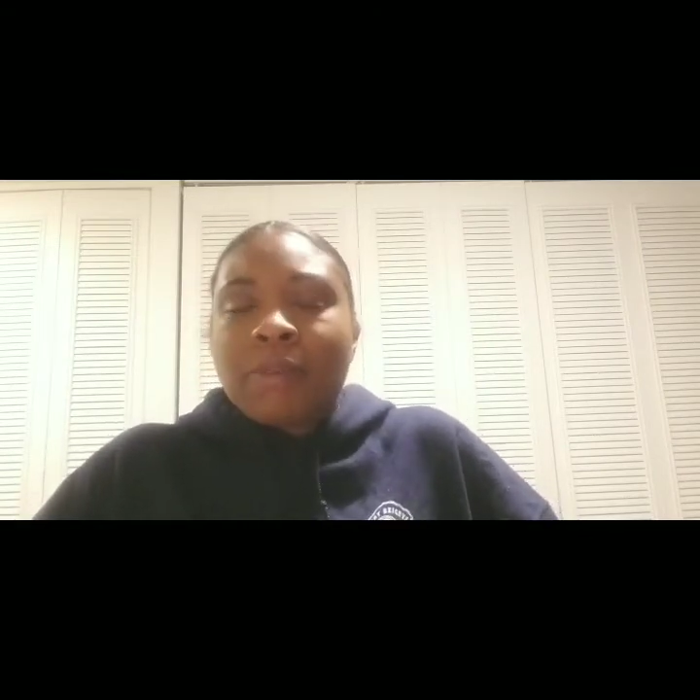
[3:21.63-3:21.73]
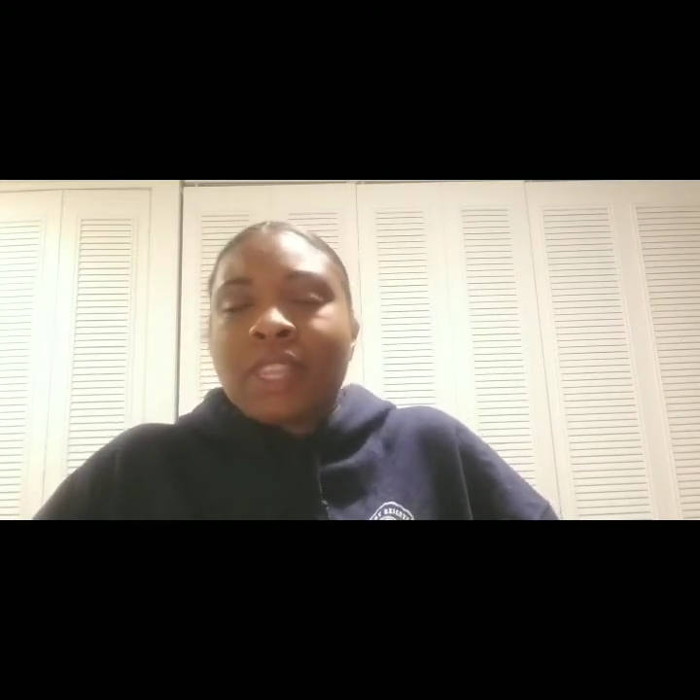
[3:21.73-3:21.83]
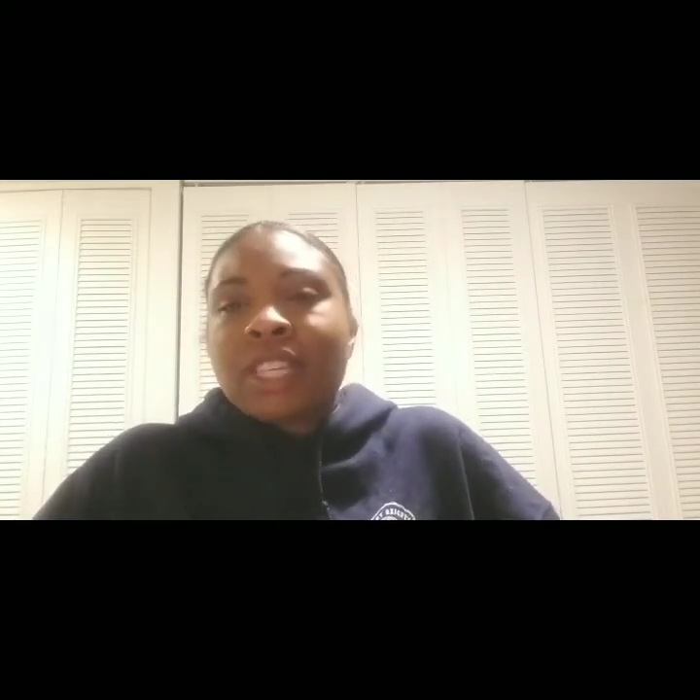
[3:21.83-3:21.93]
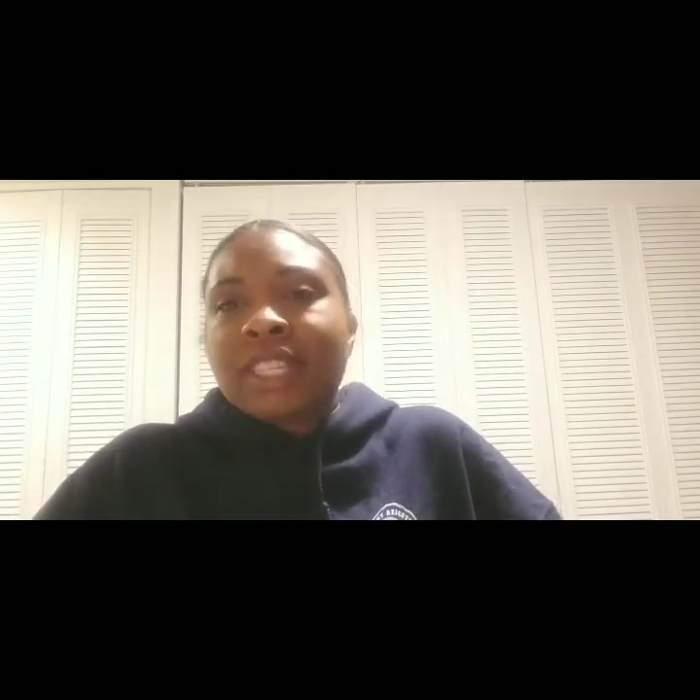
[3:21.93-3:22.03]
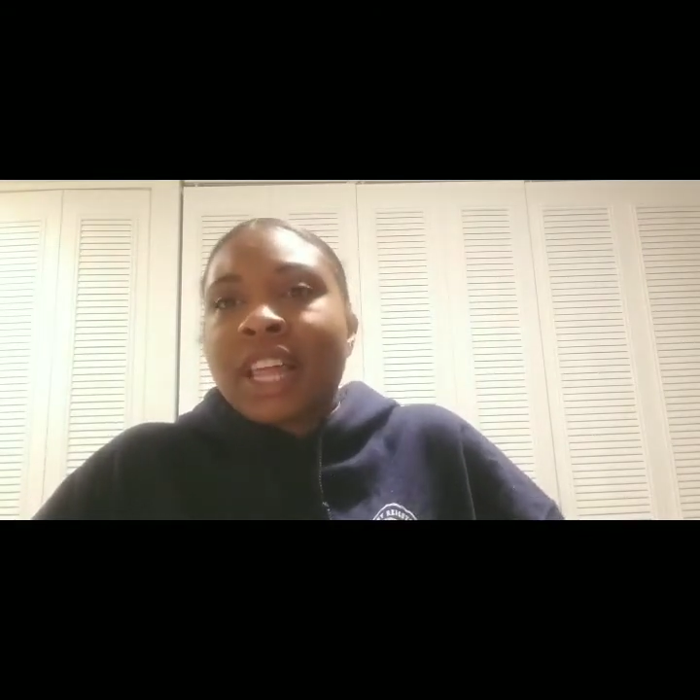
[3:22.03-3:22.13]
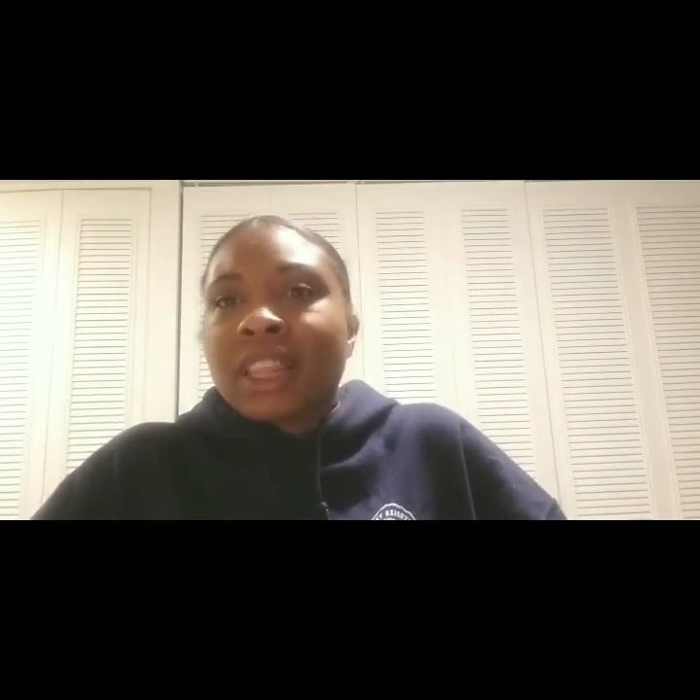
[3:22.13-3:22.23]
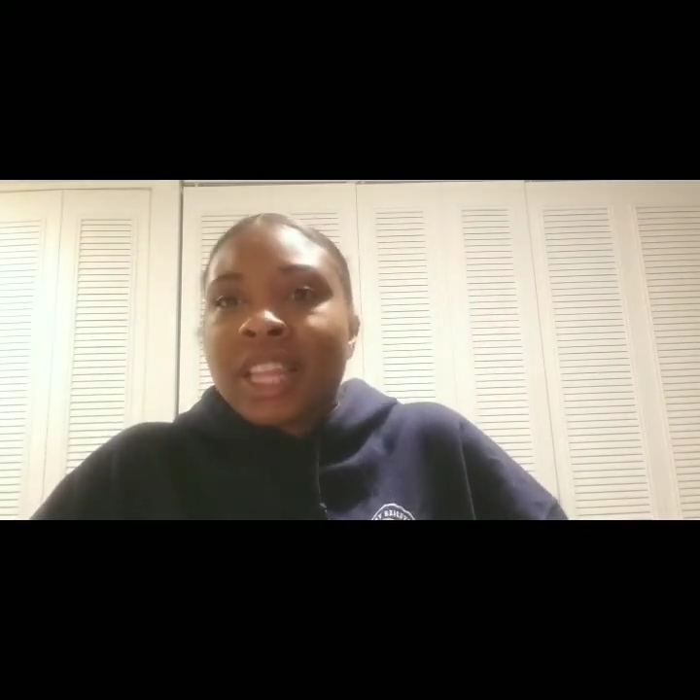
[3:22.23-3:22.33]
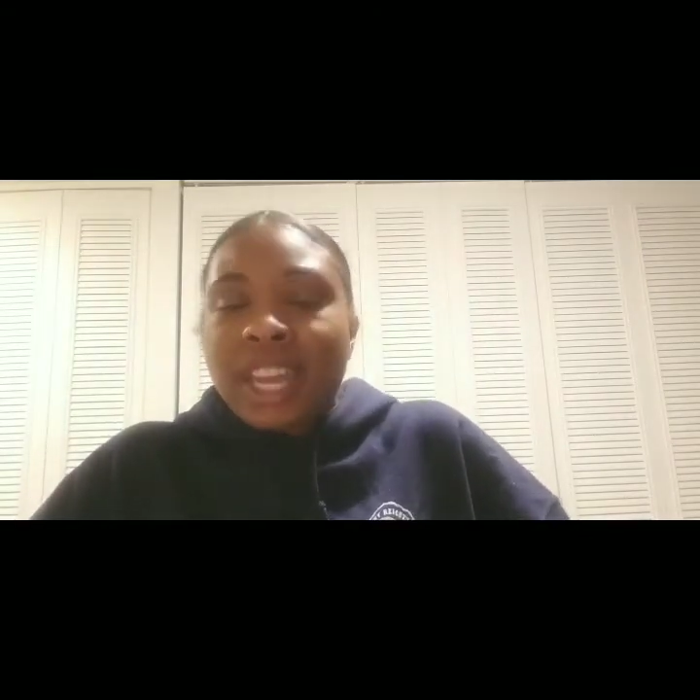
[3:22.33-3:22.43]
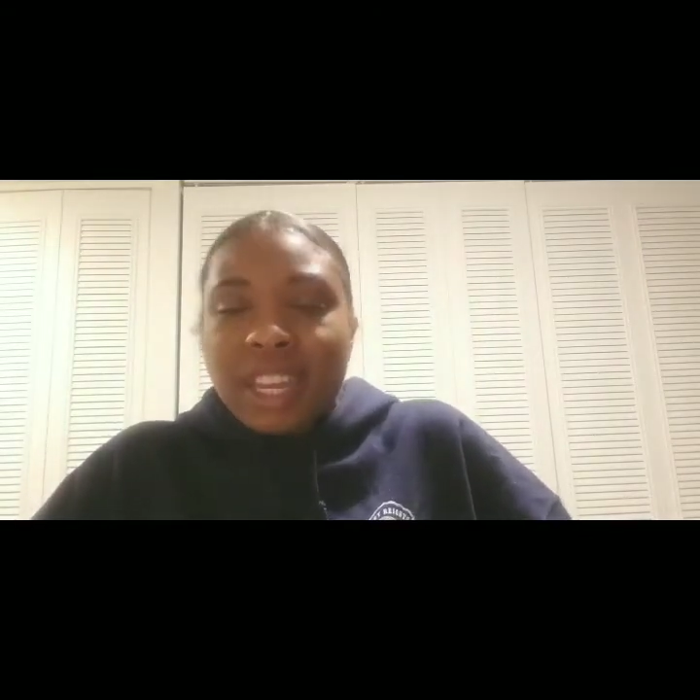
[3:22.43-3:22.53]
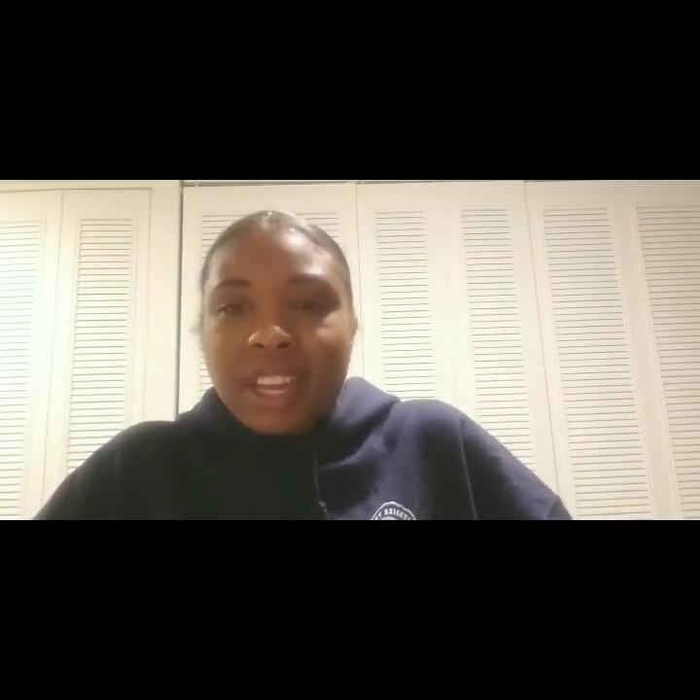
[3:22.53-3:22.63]
me this
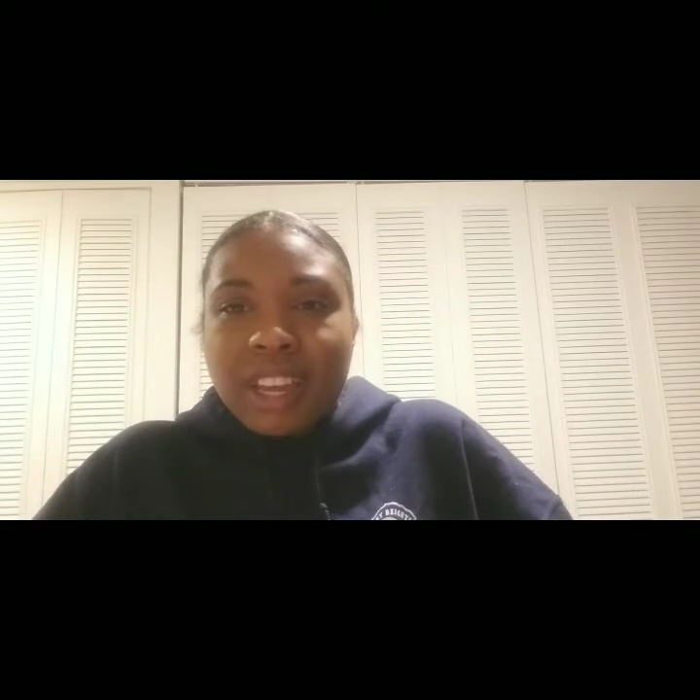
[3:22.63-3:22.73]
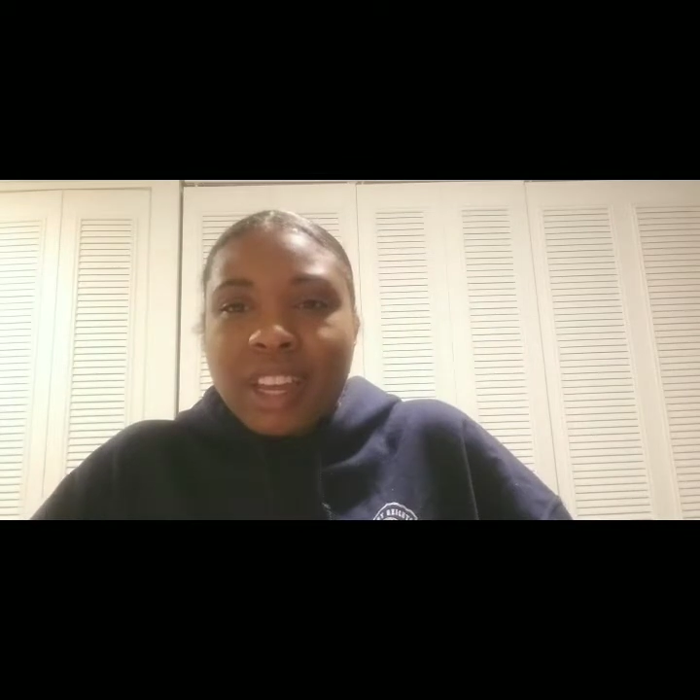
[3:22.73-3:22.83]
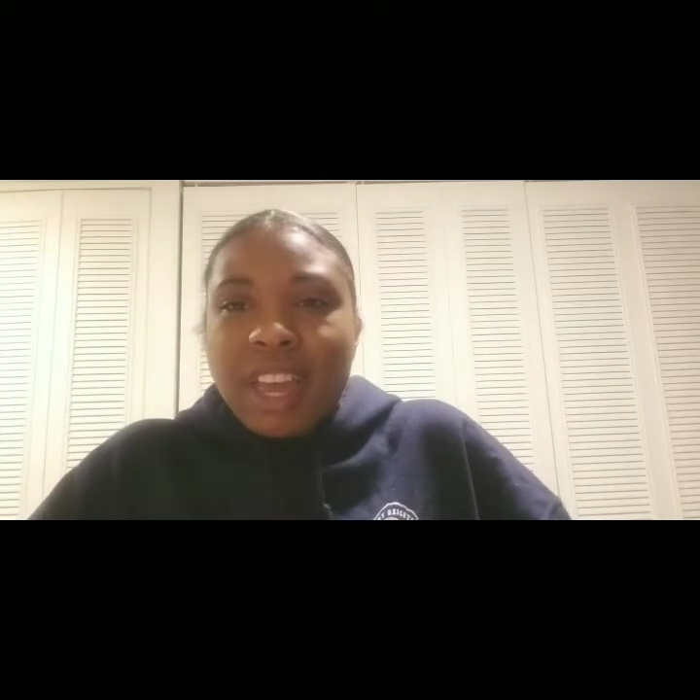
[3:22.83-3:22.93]
link,